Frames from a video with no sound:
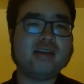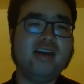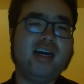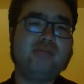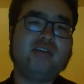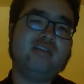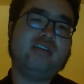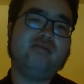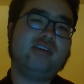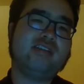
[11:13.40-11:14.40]
Admiral
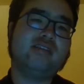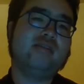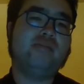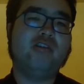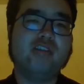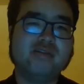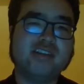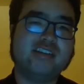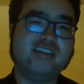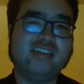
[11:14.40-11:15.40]
Hood was in support of
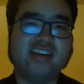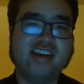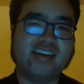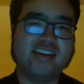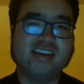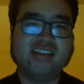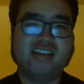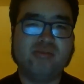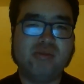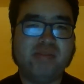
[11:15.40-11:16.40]
such an attack against
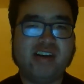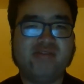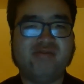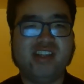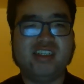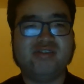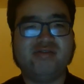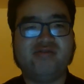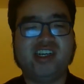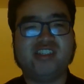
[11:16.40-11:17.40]
the unprepared
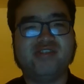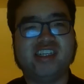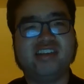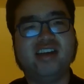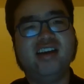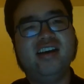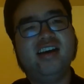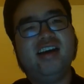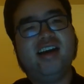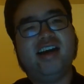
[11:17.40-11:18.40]
French fleet.
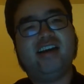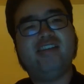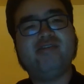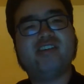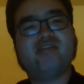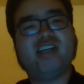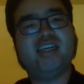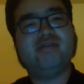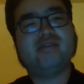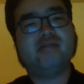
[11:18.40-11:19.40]
However,
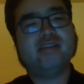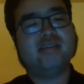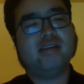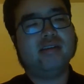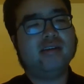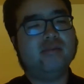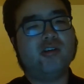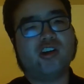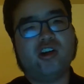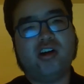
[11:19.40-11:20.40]
Graves was a little
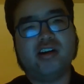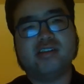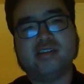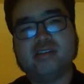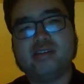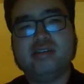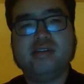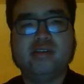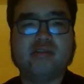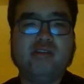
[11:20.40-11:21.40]
more cautious.
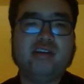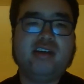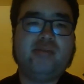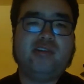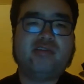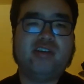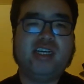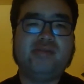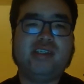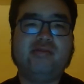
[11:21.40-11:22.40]
According to Admiral
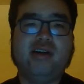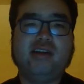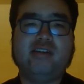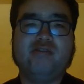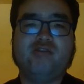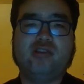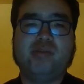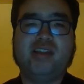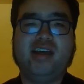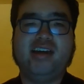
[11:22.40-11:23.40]
Graves, he wanted to form
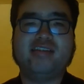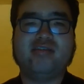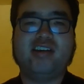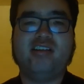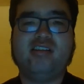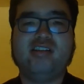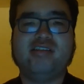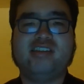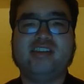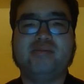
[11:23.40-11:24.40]
a line so that all
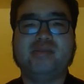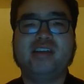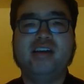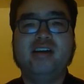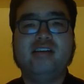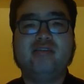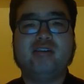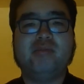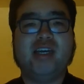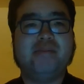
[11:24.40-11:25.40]
his ships
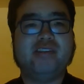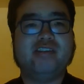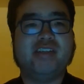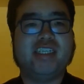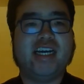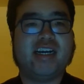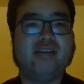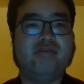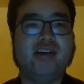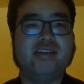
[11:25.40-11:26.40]
would be able to attack
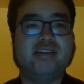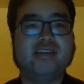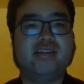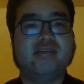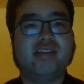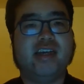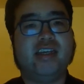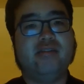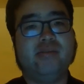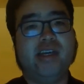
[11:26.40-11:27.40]
at once, so that
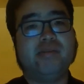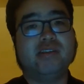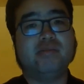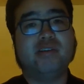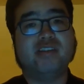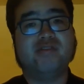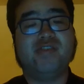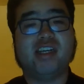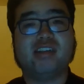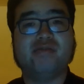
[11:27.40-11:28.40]
he would be able to most
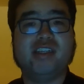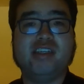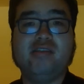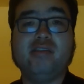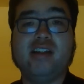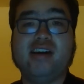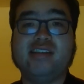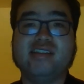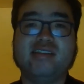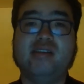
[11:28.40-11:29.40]
effectively
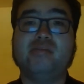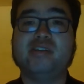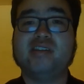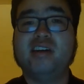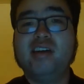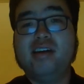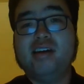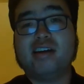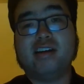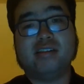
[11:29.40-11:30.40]
utilize his numbers
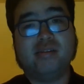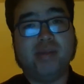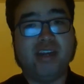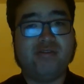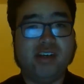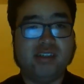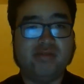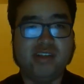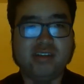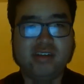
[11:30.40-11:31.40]
against the main French
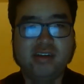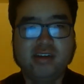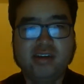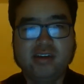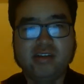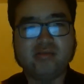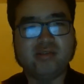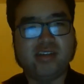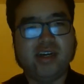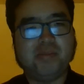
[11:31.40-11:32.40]
fleet. This
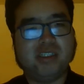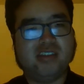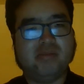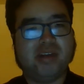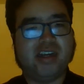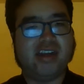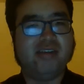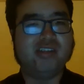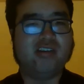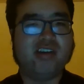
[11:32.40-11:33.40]
was time-consuming and
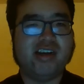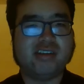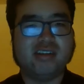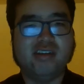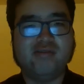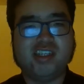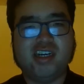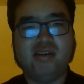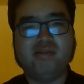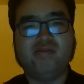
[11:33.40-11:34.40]
gave de Grasse enough
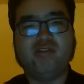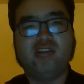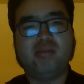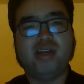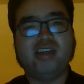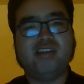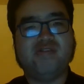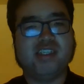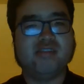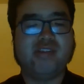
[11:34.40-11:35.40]
time to form a
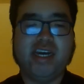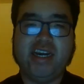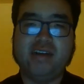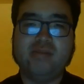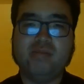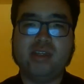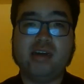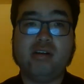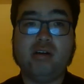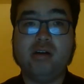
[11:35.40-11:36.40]
defensive line.
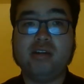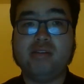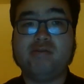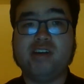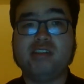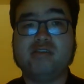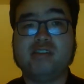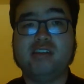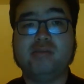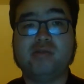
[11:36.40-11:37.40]
Not all of the French
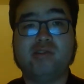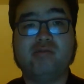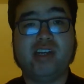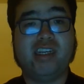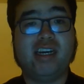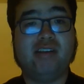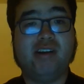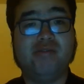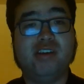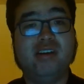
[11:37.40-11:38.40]
ships were ready,
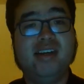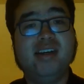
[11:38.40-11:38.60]
however,